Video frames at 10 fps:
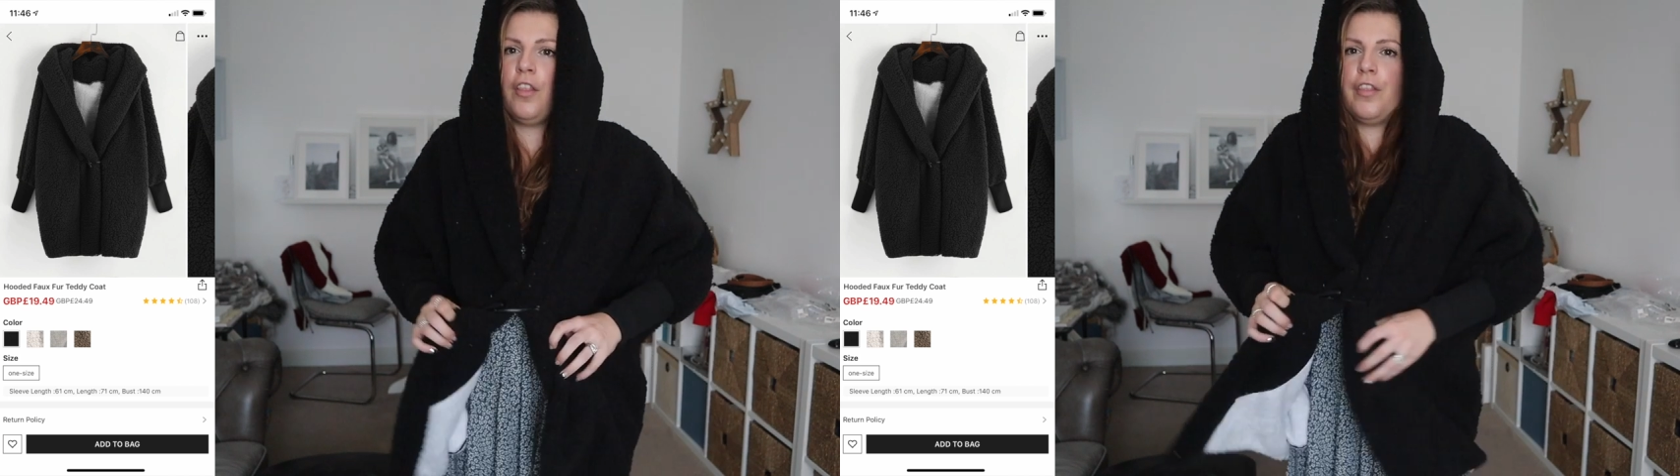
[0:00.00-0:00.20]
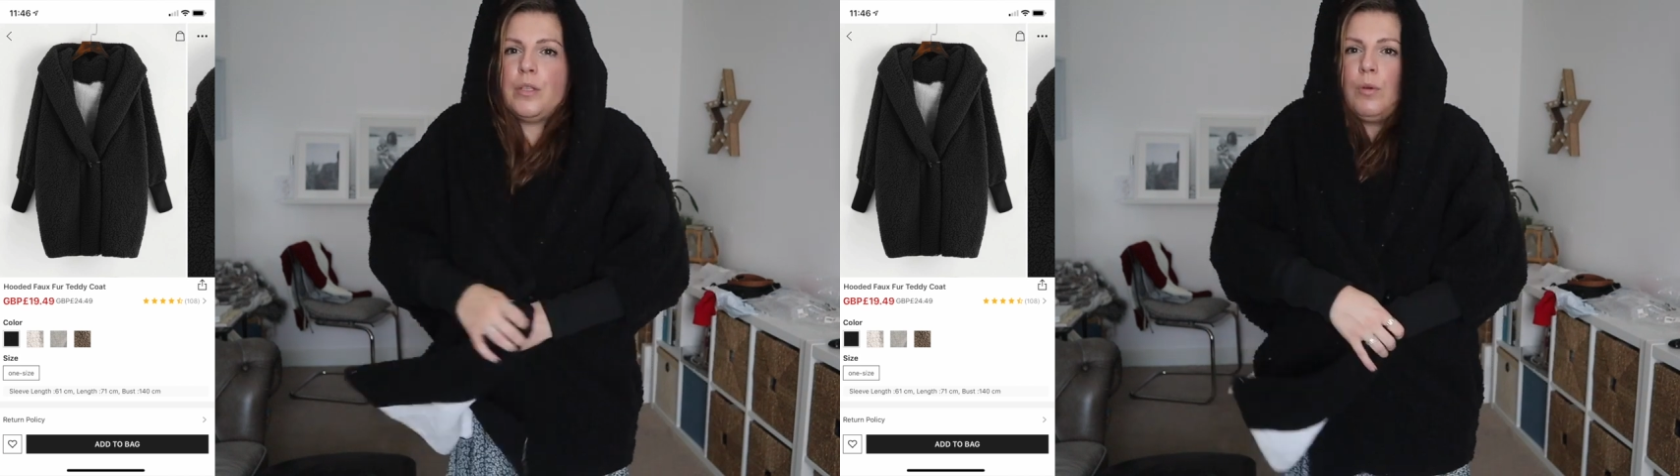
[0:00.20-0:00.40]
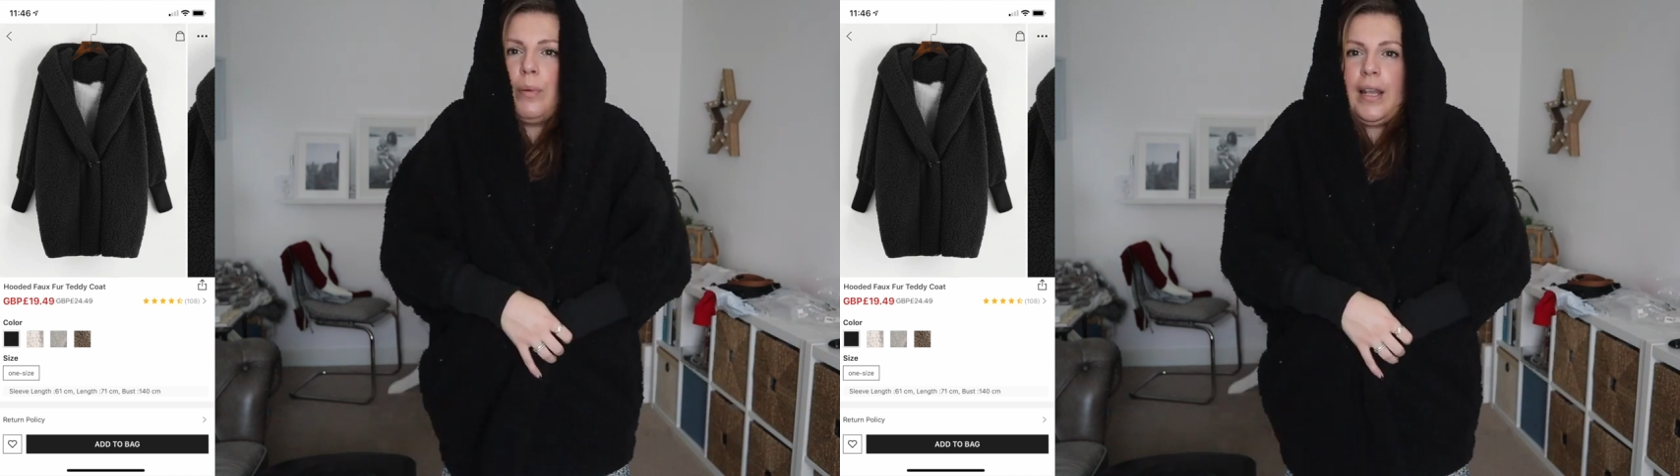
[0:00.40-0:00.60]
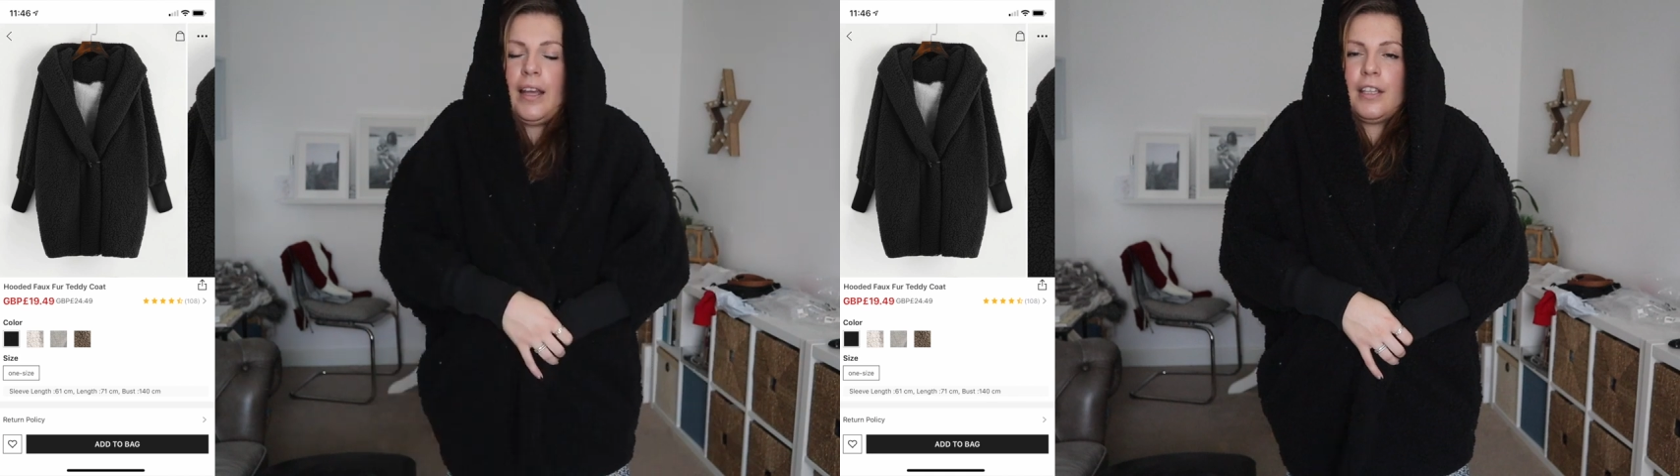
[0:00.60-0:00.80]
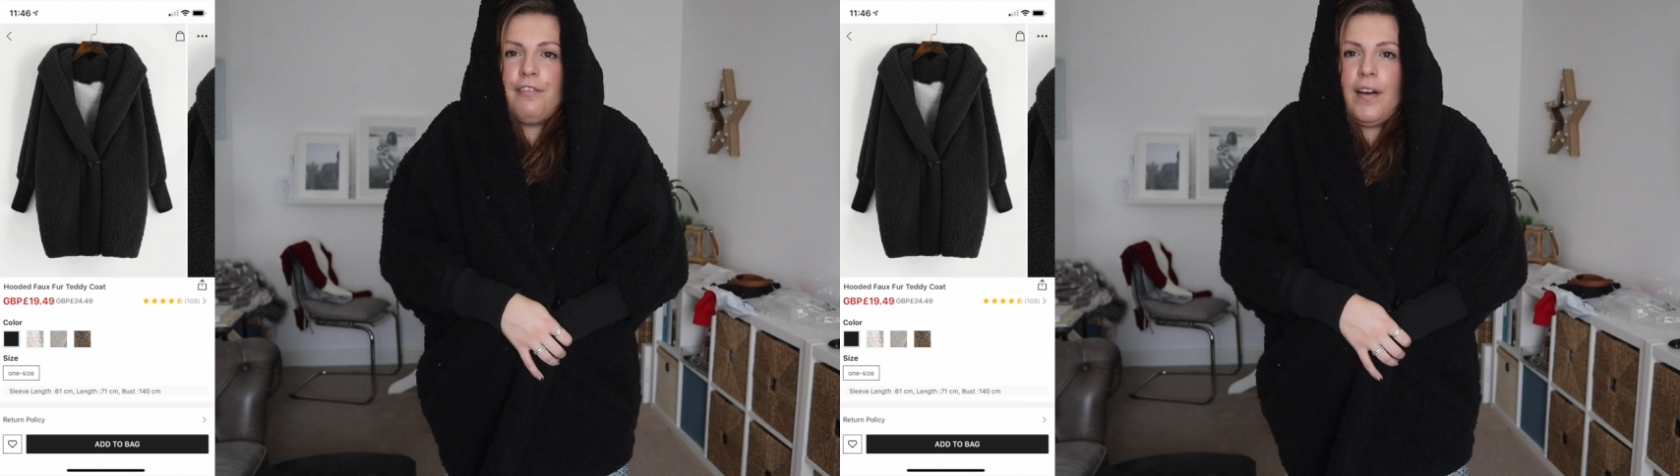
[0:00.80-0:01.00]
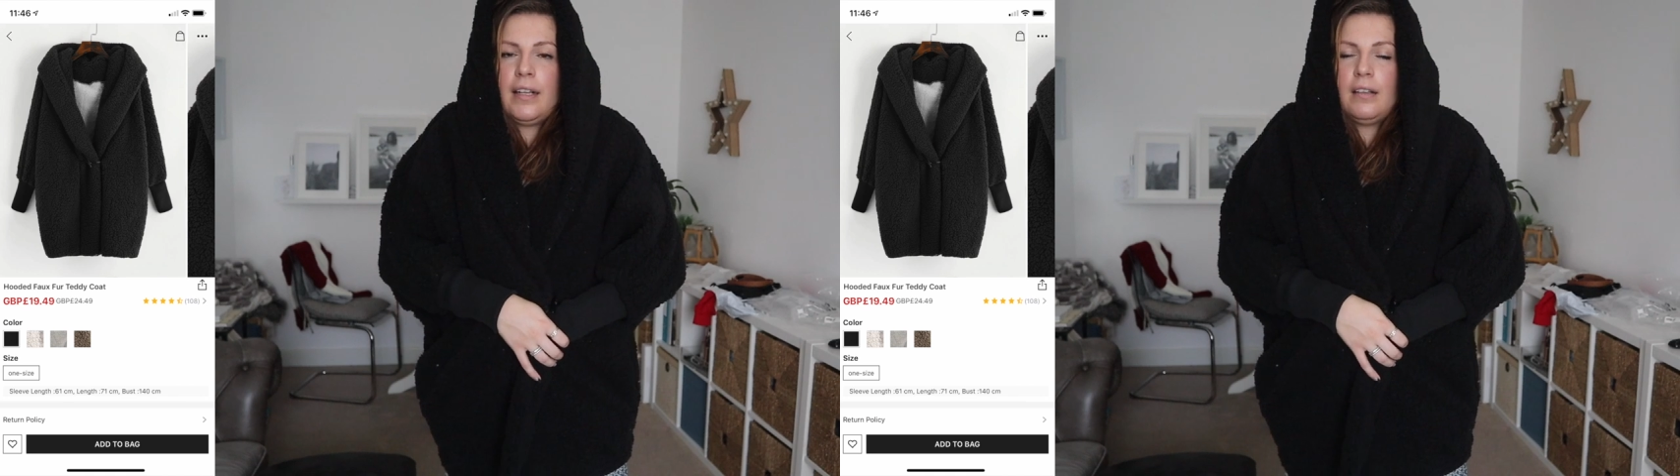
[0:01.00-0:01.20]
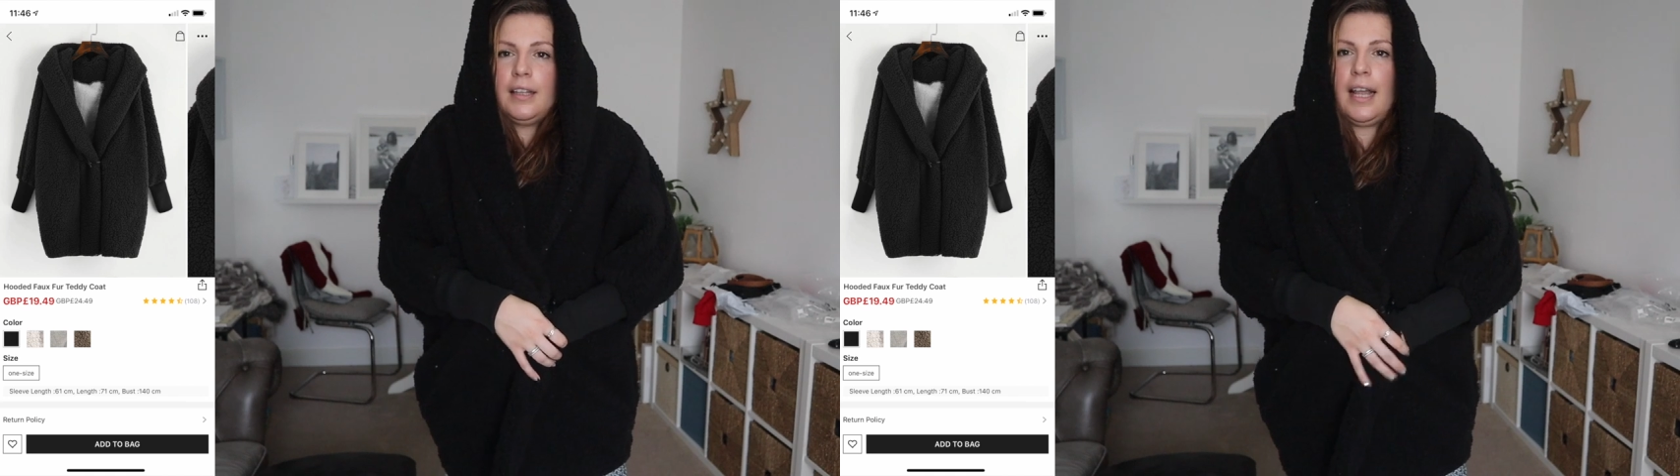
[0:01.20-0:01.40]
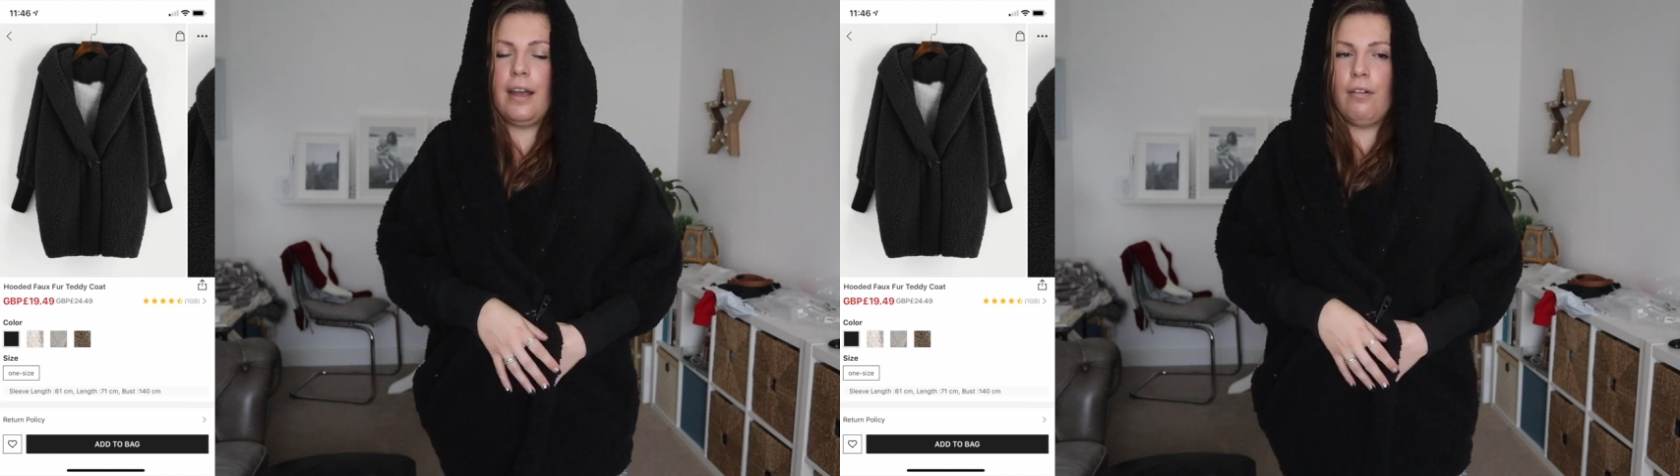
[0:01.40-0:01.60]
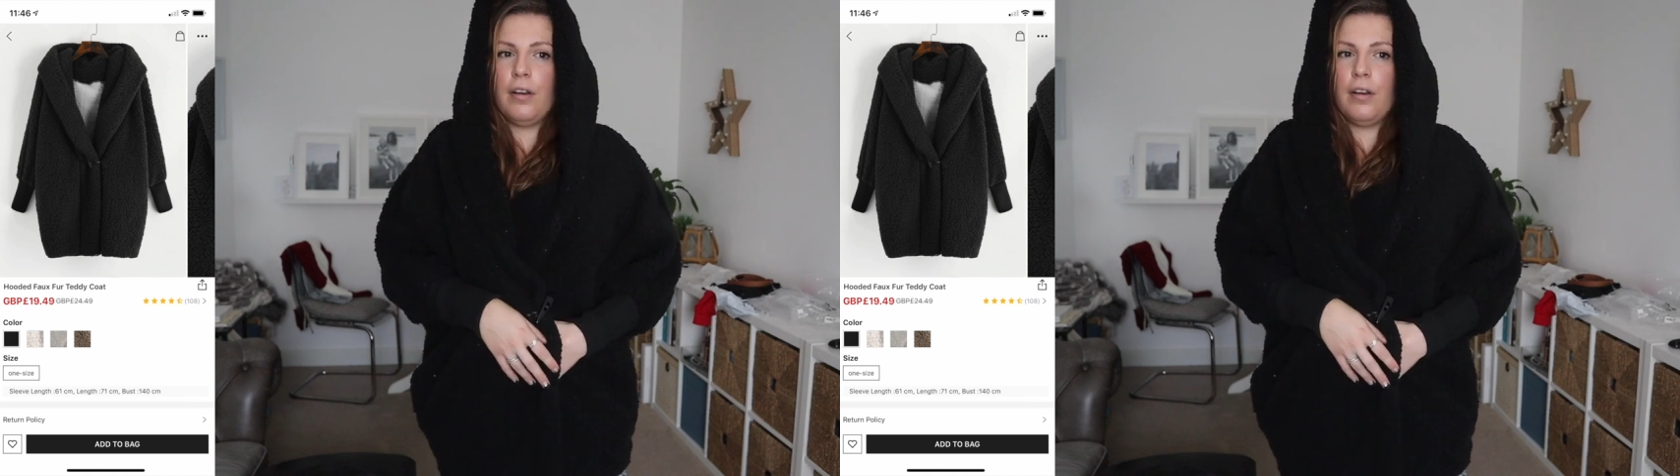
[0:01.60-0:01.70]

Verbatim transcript: this would be like the final layer